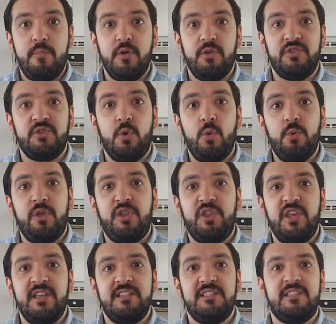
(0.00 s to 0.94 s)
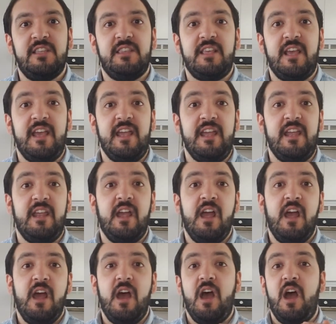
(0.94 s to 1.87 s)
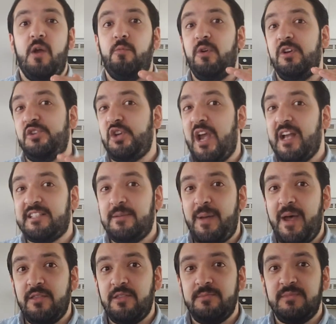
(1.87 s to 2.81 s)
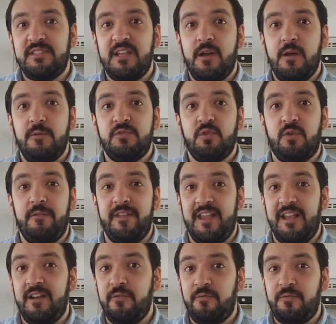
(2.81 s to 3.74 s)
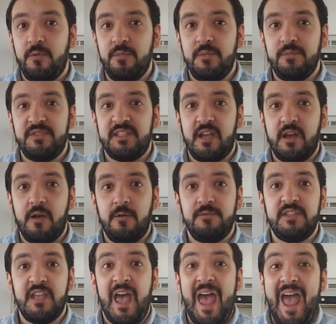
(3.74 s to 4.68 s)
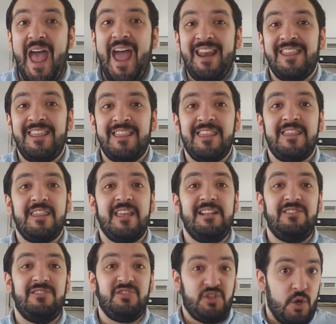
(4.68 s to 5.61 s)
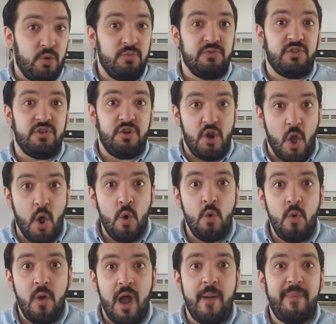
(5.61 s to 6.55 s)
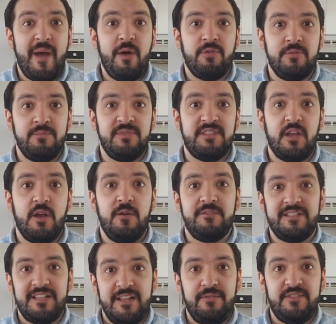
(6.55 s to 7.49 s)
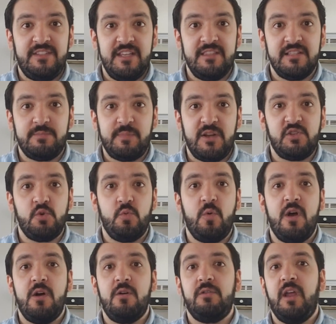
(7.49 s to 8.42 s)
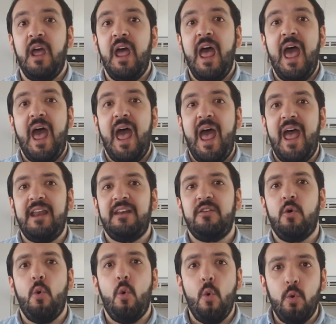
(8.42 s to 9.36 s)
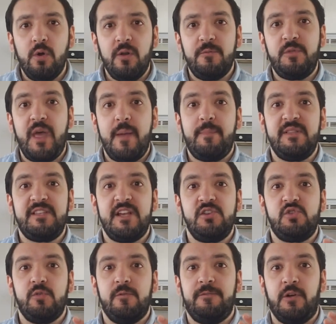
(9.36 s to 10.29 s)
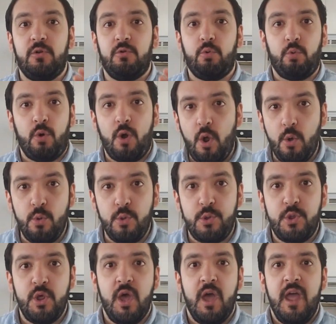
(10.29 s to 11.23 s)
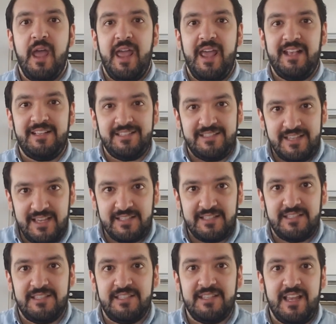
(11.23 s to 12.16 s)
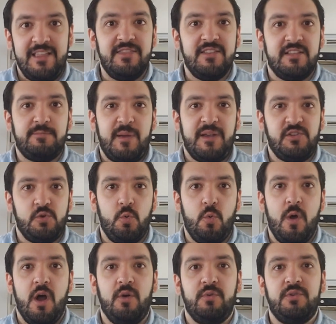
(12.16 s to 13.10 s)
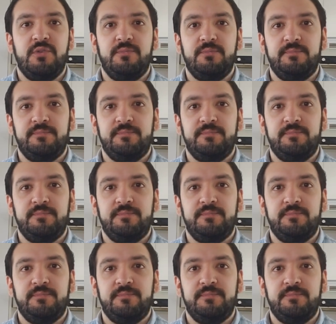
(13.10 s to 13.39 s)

puts all the things that they reject about themselves or have hidden from themselves, anything that they don't know about themselves lives in the special world, and all of their potential for growth exists in the special world.